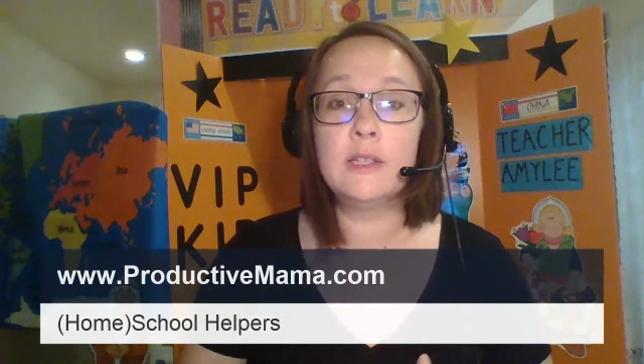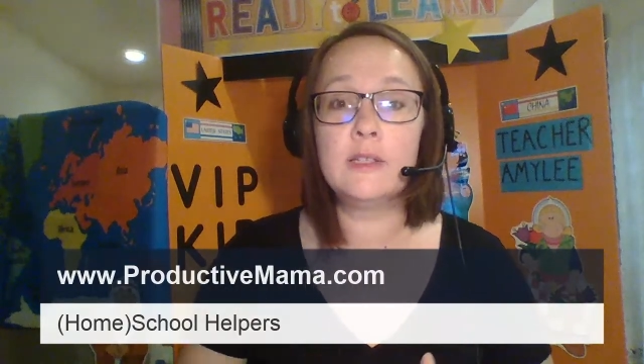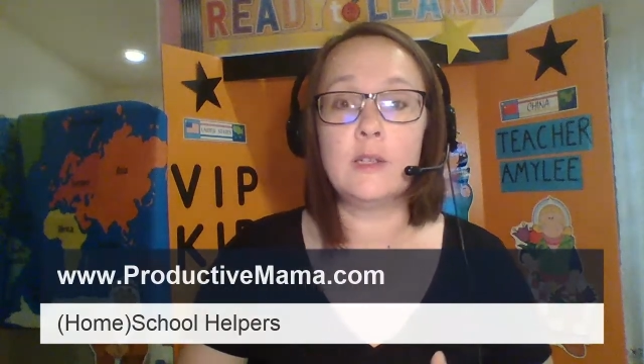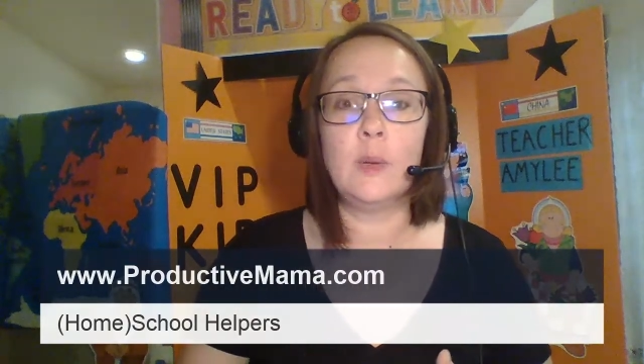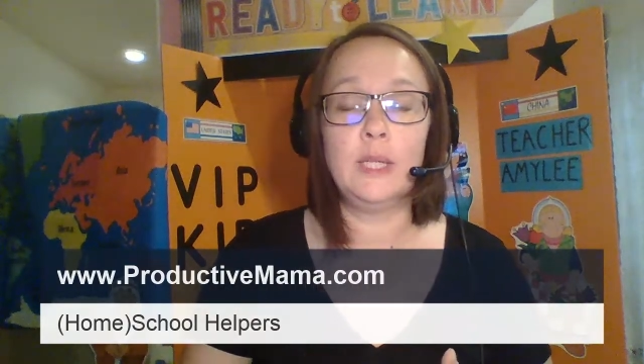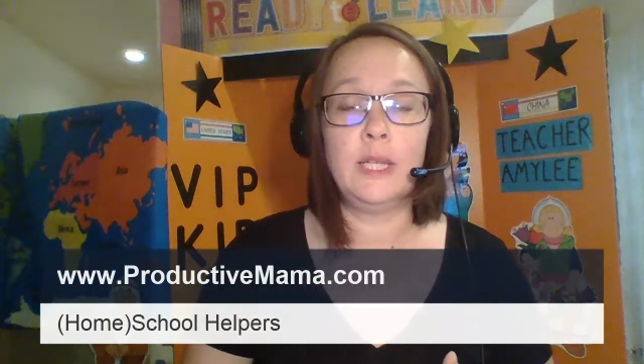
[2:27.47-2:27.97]

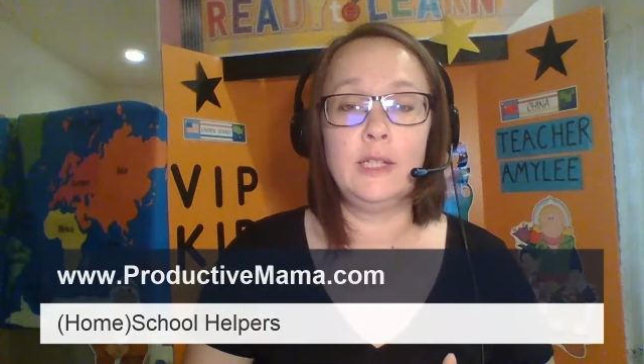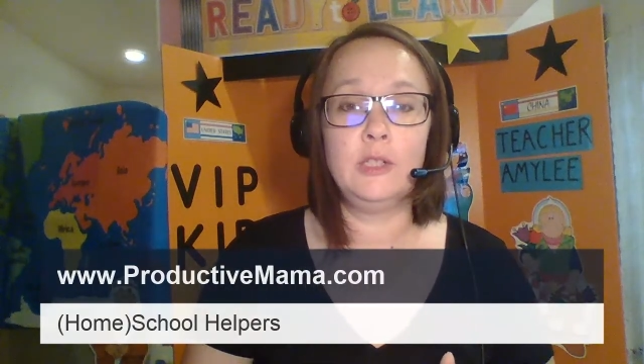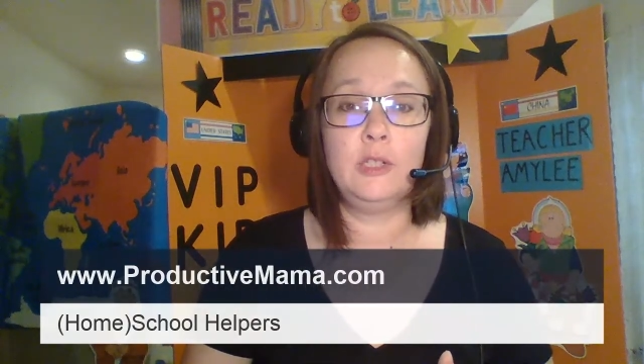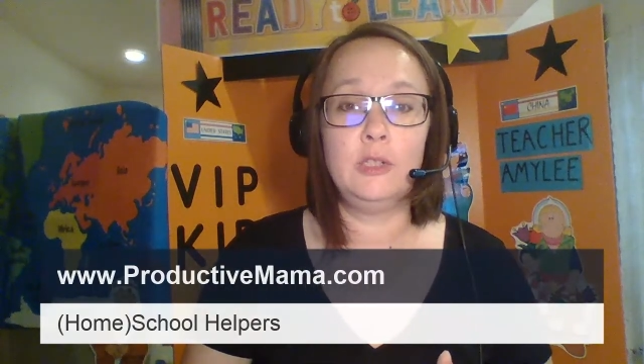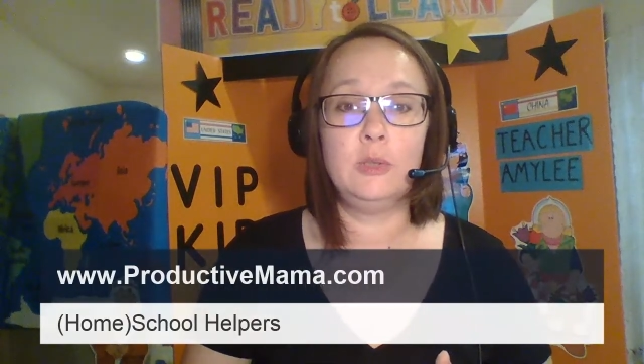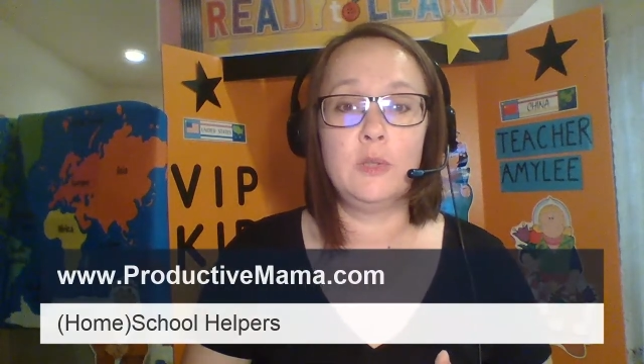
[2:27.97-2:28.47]
So I like to
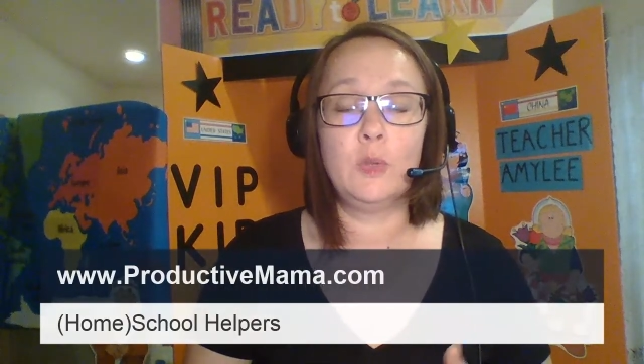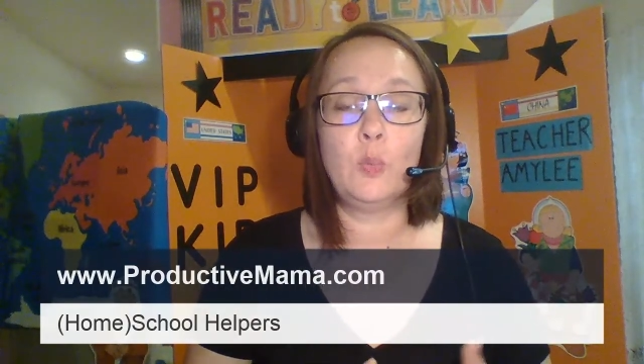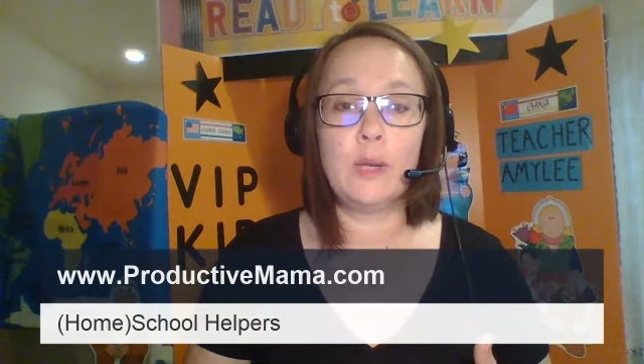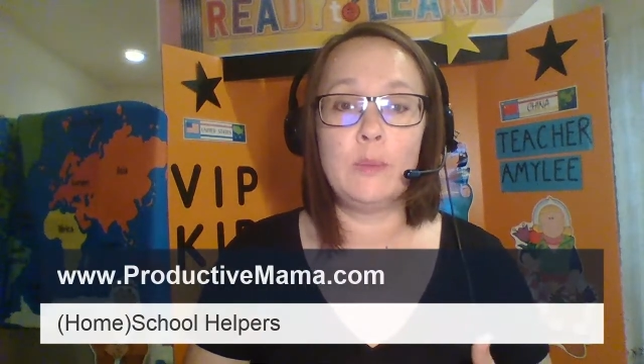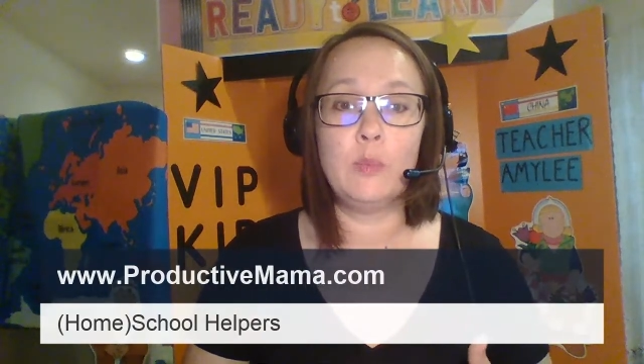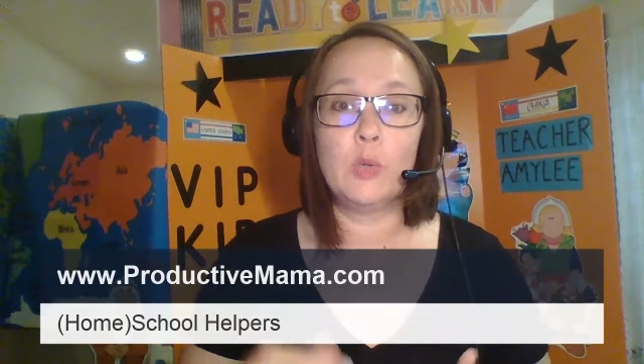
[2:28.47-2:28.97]
use the
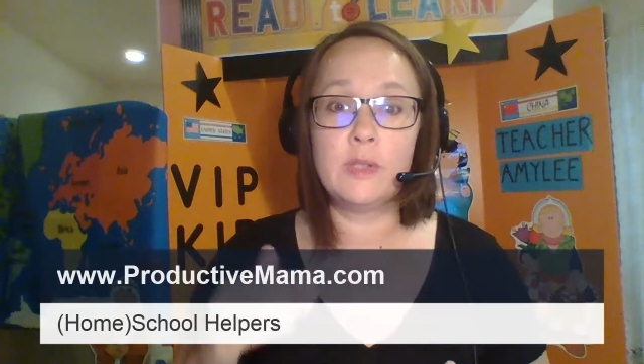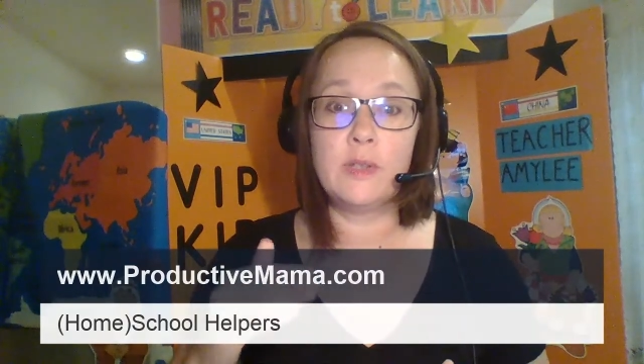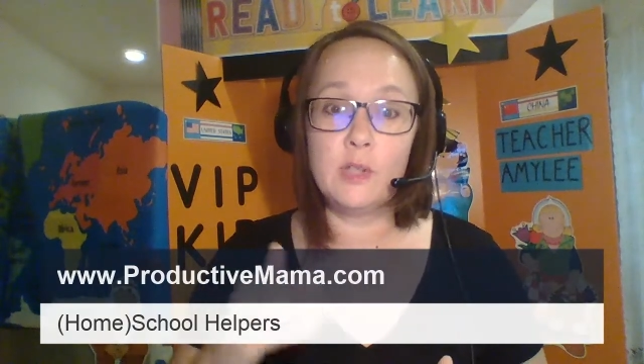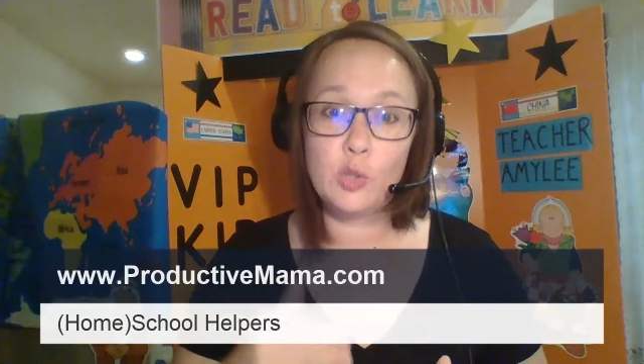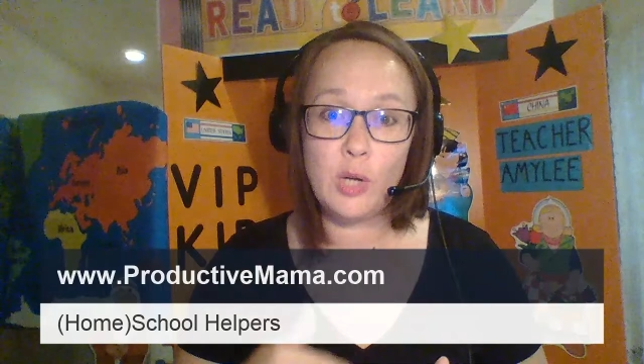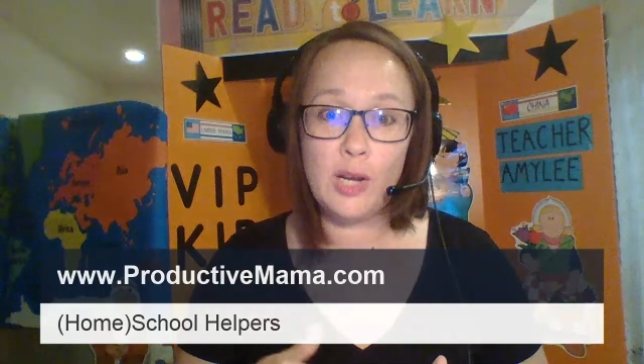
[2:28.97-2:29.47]
whiteboards and
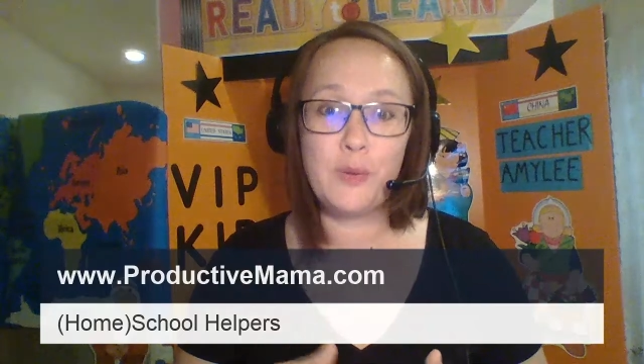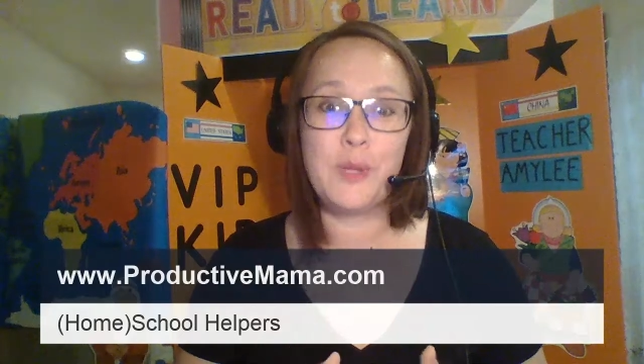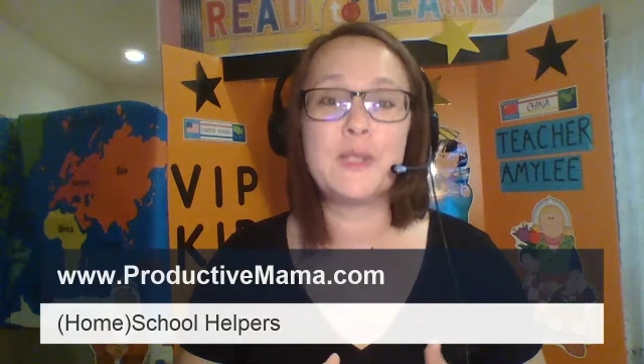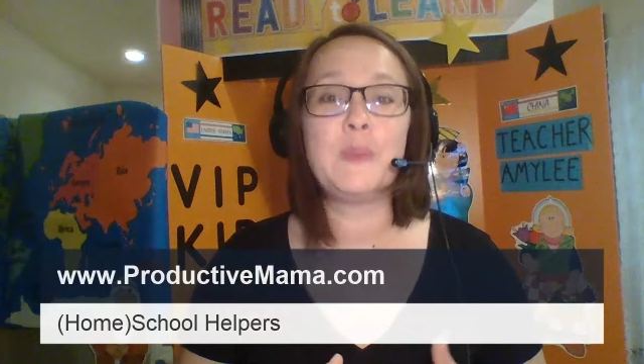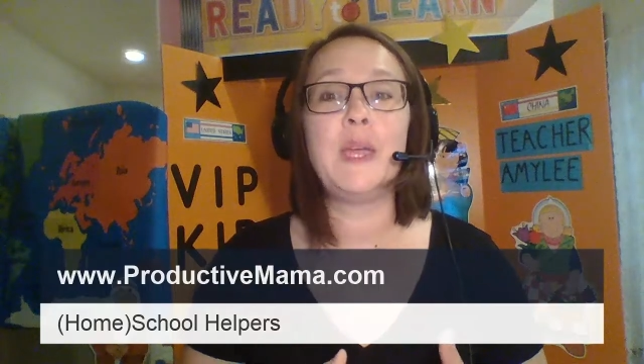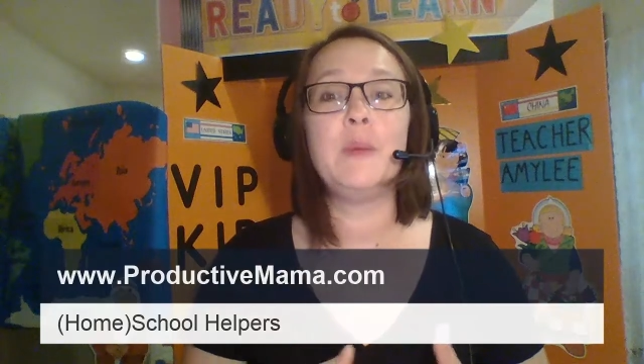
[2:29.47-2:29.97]
the dry
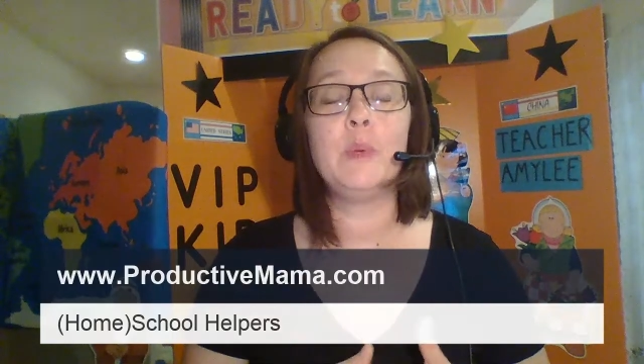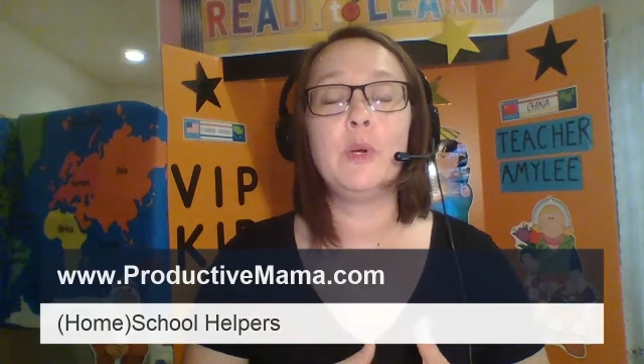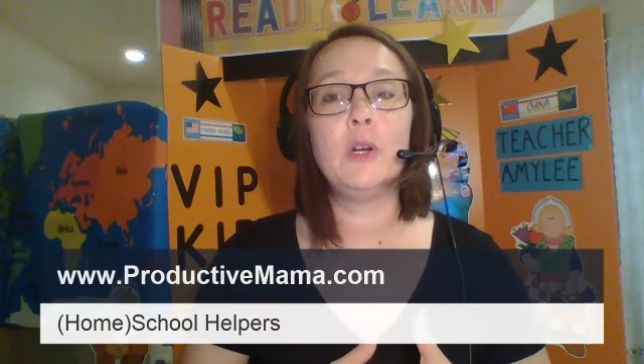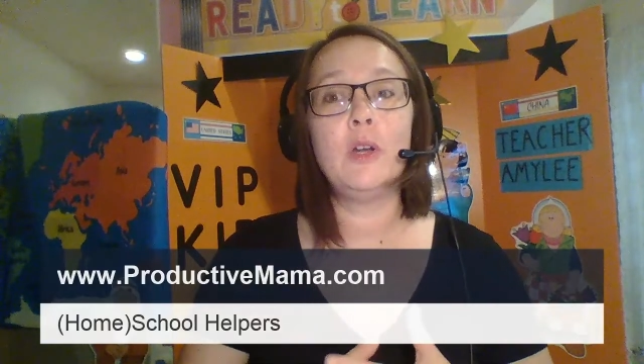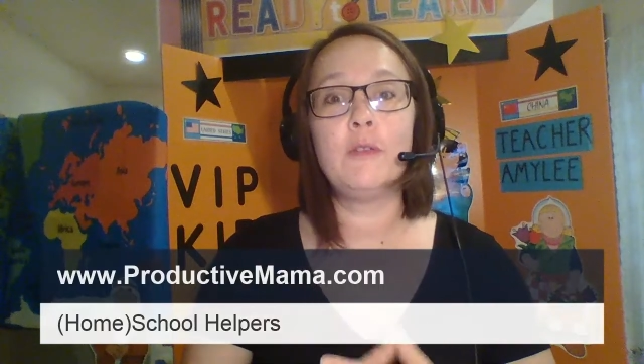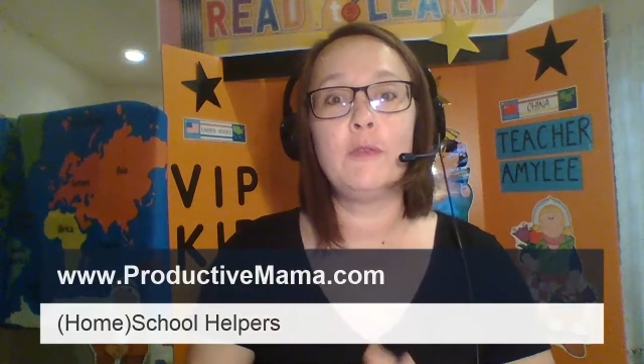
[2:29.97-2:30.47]
erase
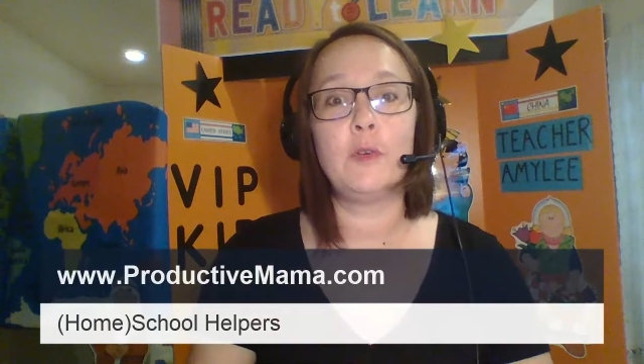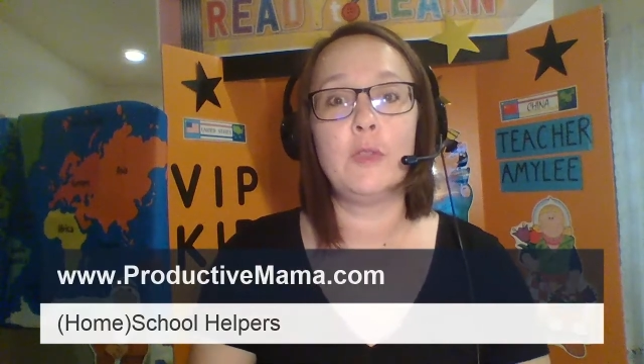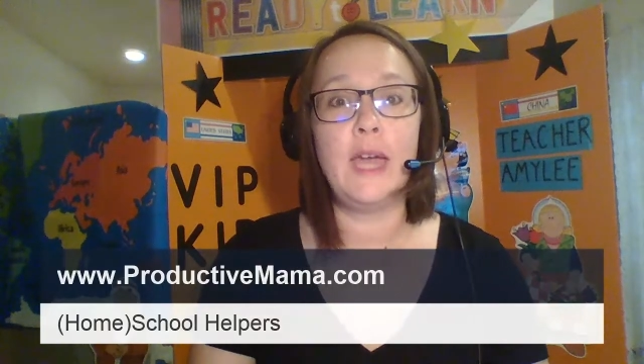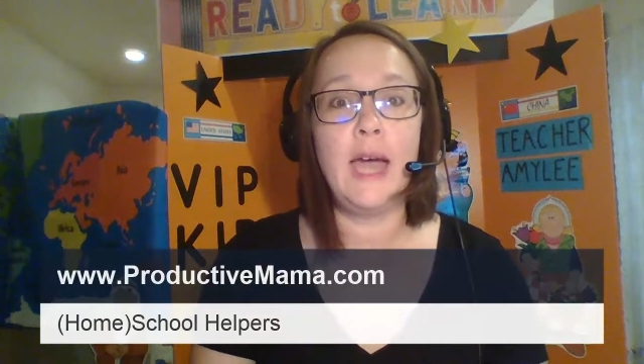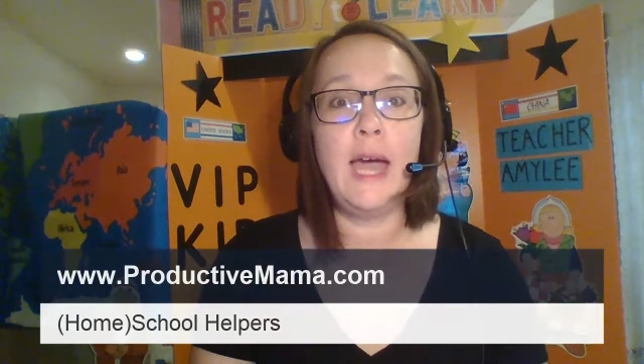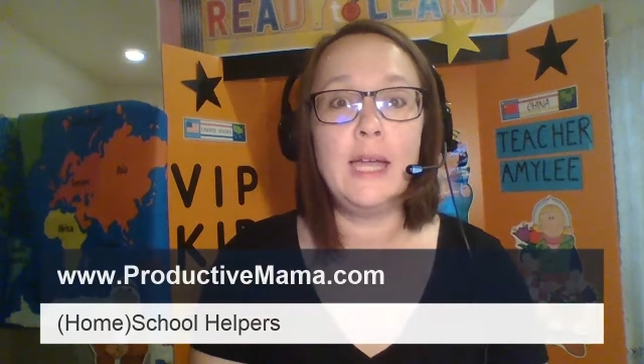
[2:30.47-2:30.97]
paper for
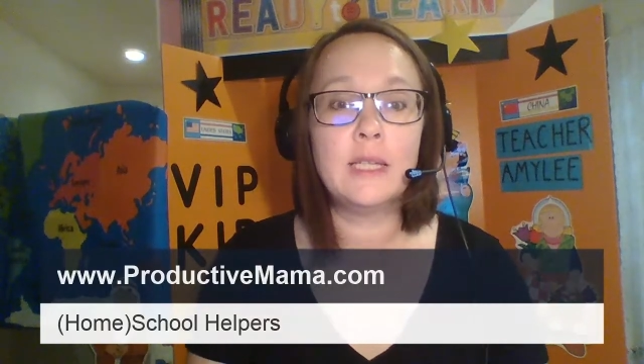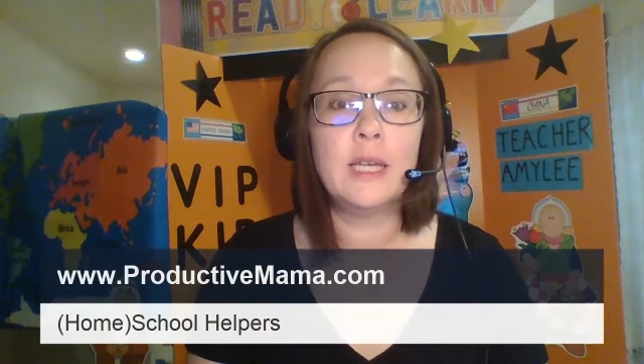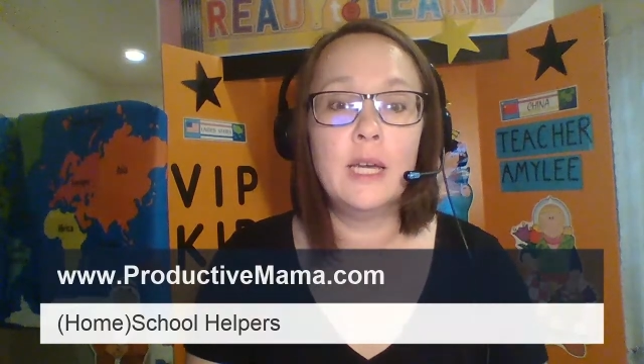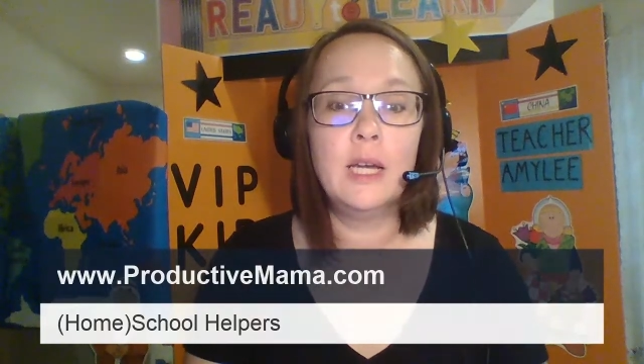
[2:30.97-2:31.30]
that.